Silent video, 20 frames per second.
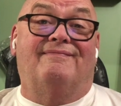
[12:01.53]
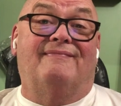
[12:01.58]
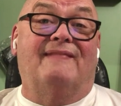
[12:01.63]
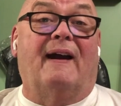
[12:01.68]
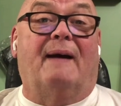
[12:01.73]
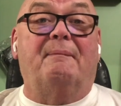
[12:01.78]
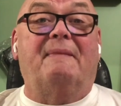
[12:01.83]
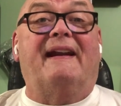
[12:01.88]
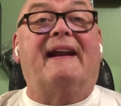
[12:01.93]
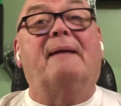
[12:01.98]

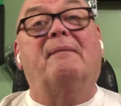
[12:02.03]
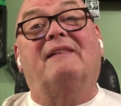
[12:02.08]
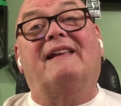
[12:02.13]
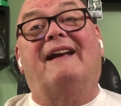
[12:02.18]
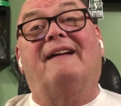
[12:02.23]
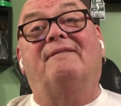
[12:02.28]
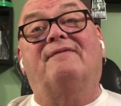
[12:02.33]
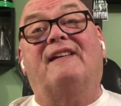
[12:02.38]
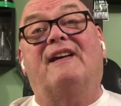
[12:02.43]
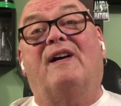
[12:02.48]
not being able
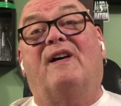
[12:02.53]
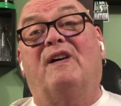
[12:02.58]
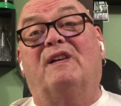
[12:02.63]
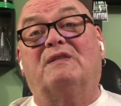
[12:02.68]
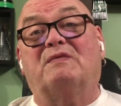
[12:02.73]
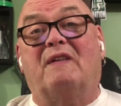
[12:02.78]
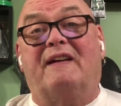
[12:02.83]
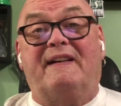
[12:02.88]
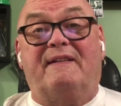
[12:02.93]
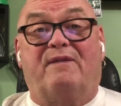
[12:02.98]
to have the
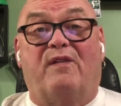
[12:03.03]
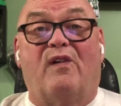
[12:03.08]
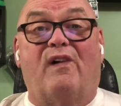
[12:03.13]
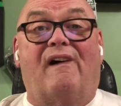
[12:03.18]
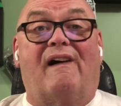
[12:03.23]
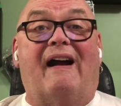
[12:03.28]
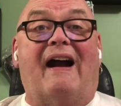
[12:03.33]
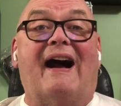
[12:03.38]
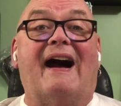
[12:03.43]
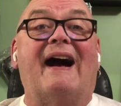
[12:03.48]
all
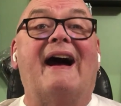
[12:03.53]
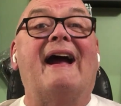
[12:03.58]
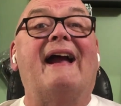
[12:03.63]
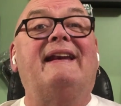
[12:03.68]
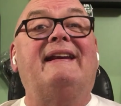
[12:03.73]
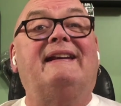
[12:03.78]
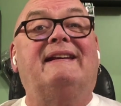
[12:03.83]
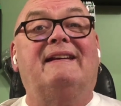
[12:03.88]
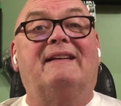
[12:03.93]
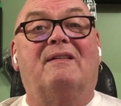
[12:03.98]
24,
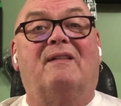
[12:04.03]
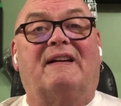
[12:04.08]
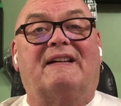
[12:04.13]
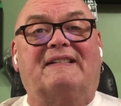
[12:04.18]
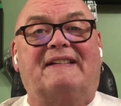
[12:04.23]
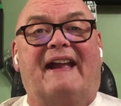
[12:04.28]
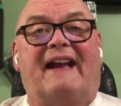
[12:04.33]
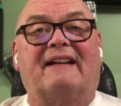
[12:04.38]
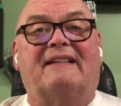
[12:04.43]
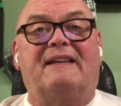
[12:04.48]
I didn't know
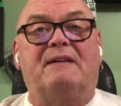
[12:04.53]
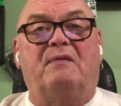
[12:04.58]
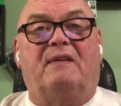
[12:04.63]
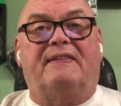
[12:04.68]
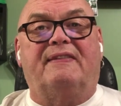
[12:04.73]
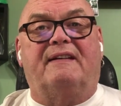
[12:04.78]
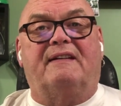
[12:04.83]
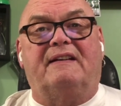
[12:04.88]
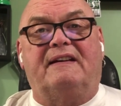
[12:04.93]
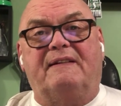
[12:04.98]
exactly
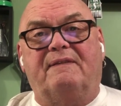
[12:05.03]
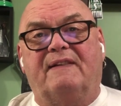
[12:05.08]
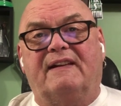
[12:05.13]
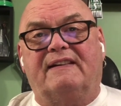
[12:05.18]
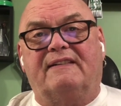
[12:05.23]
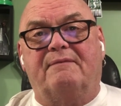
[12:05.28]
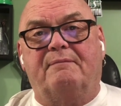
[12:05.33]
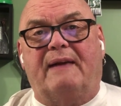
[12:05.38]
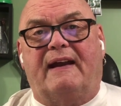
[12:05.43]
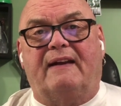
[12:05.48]
what their
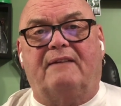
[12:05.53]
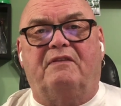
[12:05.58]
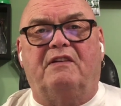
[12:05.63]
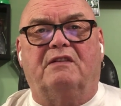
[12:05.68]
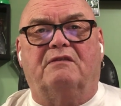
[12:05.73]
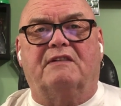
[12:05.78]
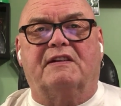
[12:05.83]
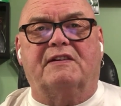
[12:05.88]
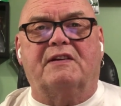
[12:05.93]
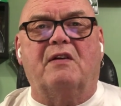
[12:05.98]
defensive
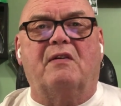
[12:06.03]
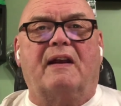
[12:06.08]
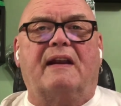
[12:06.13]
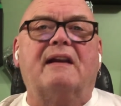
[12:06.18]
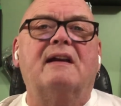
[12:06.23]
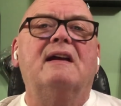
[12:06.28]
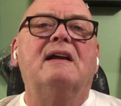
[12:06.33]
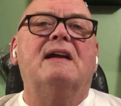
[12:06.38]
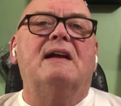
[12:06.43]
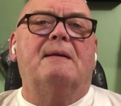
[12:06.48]
backfield was
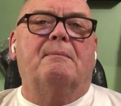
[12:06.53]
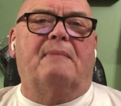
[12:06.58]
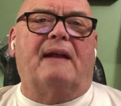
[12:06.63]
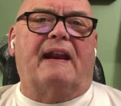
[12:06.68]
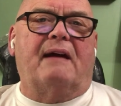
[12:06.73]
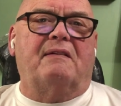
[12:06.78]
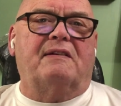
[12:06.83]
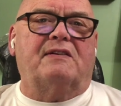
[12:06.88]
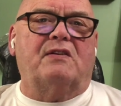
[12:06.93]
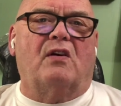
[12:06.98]
doing,
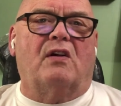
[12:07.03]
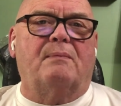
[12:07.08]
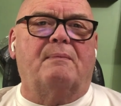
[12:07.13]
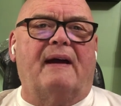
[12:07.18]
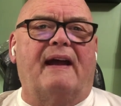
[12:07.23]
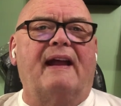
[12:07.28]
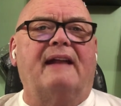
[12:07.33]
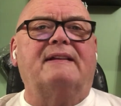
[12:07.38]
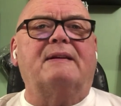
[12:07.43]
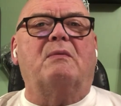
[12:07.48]
but I was told
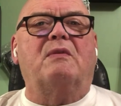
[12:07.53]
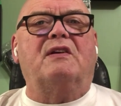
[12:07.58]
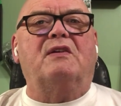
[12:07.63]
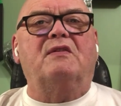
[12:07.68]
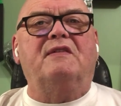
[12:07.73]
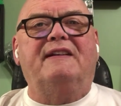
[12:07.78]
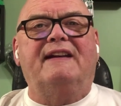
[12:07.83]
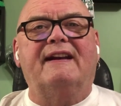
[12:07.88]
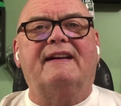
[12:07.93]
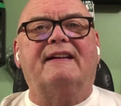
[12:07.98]
by someone
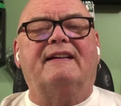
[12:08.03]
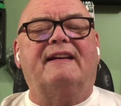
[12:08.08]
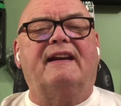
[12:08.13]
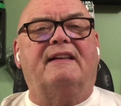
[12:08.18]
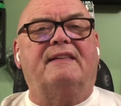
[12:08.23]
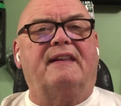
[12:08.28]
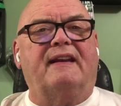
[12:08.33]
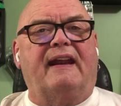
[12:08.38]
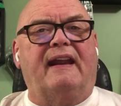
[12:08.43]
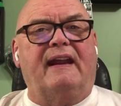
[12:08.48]
who did
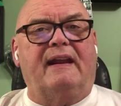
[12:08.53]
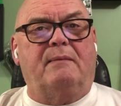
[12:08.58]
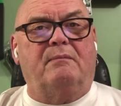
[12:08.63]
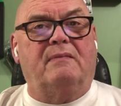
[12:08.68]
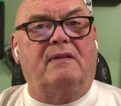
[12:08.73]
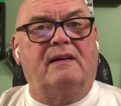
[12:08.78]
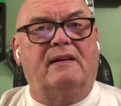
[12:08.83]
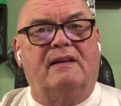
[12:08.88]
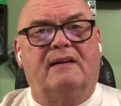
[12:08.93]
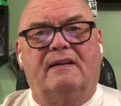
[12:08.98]
attend the
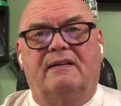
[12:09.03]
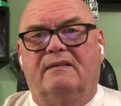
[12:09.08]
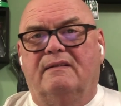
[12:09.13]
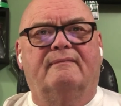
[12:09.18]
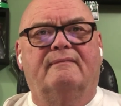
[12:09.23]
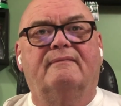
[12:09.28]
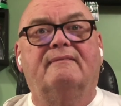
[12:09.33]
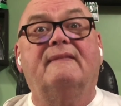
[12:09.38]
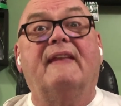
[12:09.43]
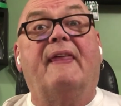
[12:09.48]
game
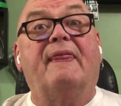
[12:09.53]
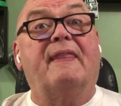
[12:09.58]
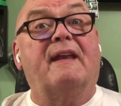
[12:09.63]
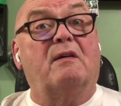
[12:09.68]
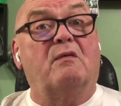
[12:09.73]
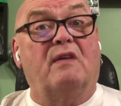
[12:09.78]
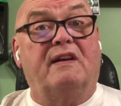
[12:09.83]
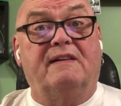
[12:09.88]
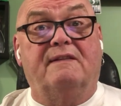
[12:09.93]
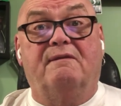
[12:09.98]
that
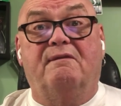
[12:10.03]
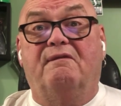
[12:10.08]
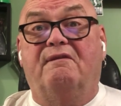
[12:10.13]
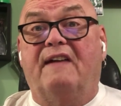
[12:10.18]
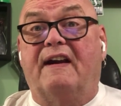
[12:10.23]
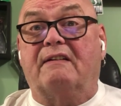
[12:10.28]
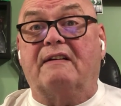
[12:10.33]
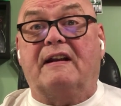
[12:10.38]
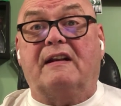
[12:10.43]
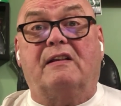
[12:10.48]
there was
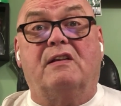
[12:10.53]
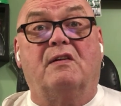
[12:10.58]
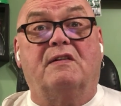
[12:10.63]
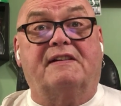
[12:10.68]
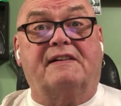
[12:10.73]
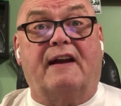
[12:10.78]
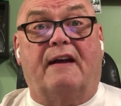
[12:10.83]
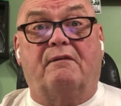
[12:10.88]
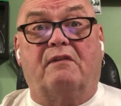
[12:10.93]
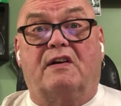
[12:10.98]
very
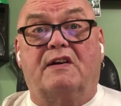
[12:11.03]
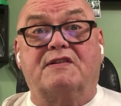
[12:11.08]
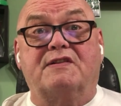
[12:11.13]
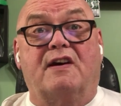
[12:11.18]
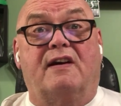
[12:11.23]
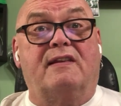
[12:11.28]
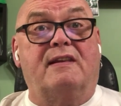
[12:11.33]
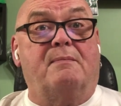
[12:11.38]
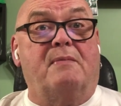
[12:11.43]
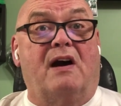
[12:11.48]
close coverage
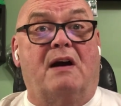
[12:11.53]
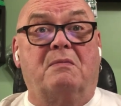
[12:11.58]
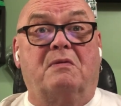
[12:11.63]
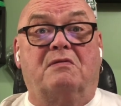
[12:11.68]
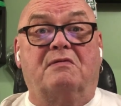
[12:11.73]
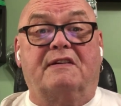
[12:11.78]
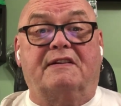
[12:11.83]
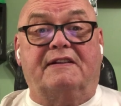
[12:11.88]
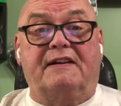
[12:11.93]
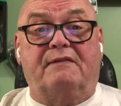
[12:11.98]
on the
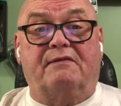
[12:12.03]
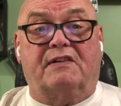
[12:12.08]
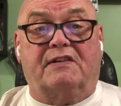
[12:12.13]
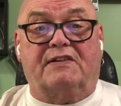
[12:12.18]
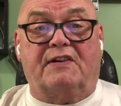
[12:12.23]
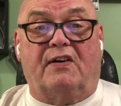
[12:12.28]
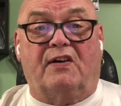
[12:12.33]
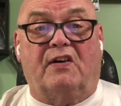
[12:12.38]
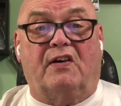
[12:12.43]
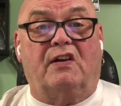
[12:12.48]
Bomber
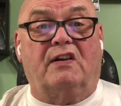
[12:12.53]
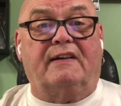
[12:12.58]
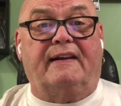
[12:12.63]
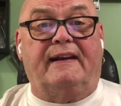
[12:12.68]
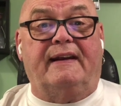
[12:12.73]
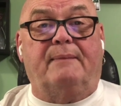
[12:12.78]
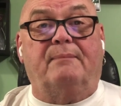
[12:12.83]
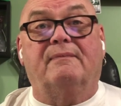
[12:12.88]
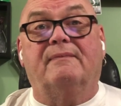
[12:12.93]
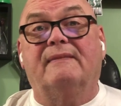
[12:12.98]
receivers all
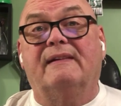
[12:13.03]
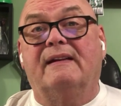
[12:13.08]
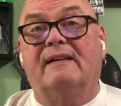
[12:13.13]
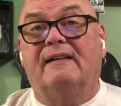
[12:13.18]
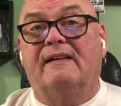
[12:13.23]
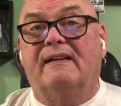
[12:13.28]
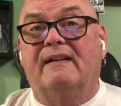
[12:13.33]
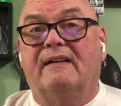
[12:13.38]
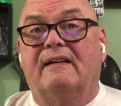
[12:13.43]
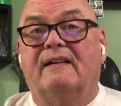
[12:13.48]
game.
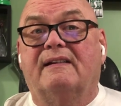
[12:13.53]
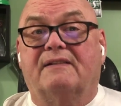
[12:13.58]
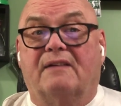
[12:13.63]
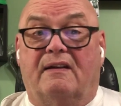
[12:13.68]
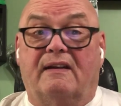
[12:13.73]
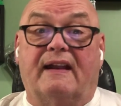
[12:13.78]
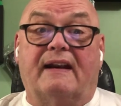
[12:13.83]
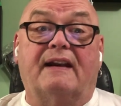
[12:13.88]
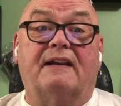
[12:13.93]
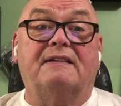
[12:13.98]

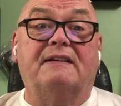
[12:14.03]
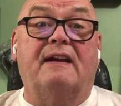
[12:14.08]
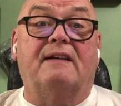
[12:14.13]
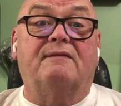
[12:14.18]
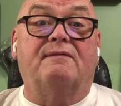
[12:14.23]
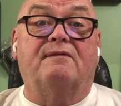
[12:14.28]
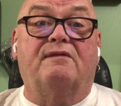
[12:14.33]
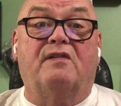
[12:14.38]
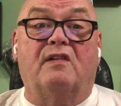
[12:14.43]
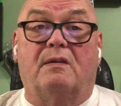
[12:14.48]
So like I
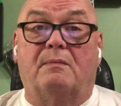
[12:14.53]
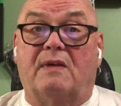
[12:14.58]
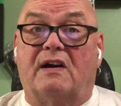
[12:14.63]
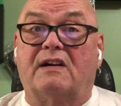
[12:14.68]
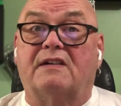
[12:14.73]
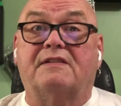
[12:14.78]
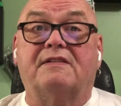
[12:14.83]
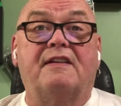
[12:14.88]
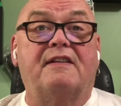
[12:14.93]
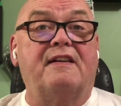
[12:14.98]
said, full
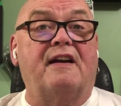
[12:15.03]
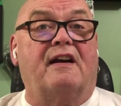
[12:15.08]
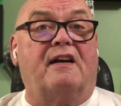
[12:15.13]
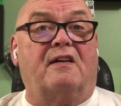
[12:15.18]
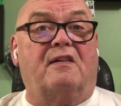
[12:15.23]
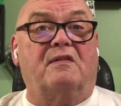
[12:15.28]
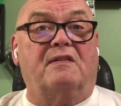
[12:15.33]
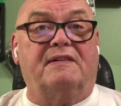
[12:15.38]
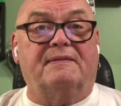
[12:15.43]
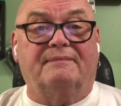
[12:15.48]
marks to the
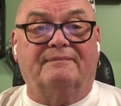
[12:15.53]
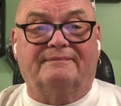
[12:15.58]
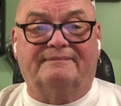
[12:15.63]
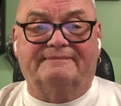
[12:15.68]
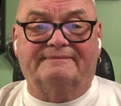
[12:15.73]
Argos.